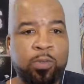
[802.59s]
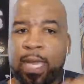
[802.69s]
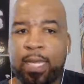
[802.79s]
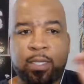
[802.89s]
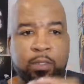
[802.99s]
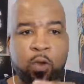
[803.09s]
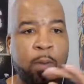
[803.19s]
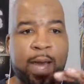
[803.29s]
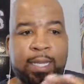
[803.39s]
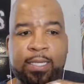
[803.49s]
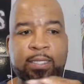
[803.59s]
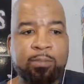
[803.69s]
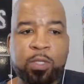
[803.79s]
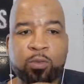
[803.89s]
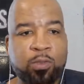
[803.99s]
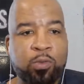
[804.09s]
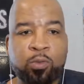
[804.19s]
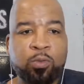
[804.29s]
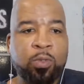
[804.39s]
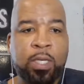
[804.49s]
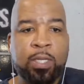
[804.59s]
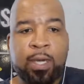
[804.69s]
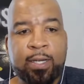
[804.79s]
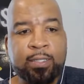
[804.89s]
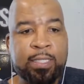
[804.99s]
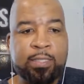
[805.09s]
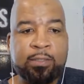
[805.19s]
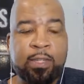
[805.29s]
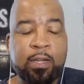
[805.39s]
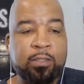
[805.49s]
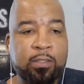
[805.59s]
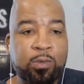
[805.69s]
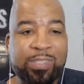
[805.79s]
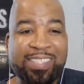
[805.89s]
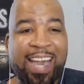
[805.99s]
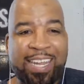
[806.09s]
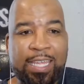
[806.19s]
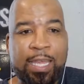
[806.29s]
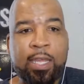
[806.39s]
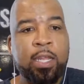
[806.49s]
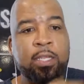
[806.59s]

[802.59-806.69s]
Like nobody in the middle school, none of the teachers, none of the students got it yet.